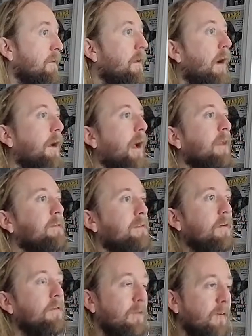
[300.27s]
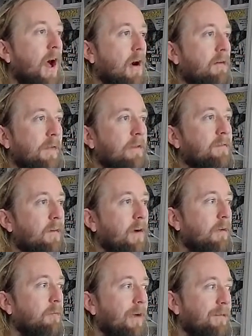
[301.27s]
Yeah, and so for now, that's
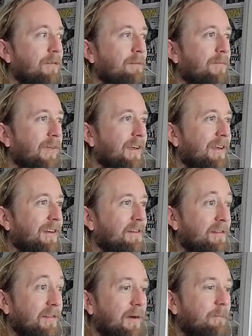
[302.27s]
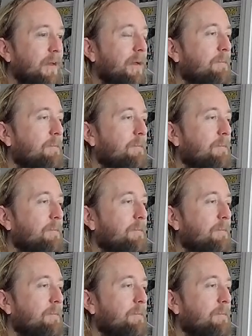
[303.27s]
fine rather than playing it sloppy.